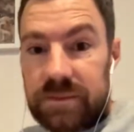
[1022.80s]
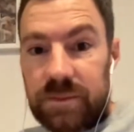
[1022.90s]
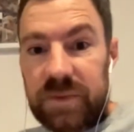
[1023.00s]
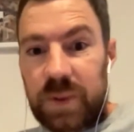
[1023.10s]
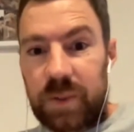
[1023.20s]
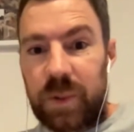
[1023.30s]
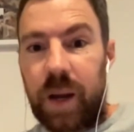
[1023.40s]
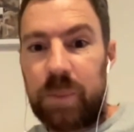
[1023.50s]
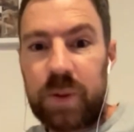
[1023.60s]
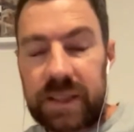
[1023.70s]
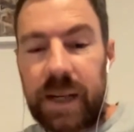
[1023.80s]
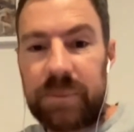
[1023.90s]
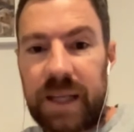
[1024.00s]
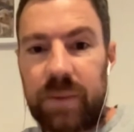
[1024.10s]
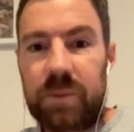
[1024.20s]
We've talked. I put it up
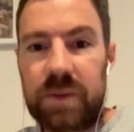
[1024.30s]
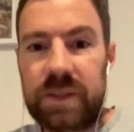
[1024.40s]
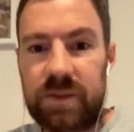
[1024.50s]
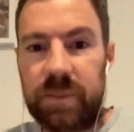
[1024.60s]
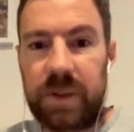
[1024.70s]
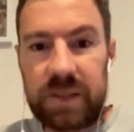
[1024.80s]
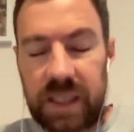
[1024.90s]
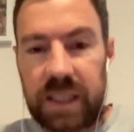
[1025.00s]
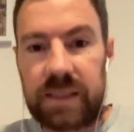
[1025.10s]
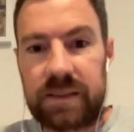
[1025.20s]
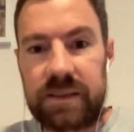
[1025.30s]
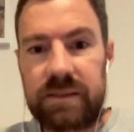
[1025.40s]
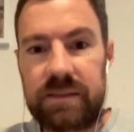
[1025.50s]
there when we were doing a podcast.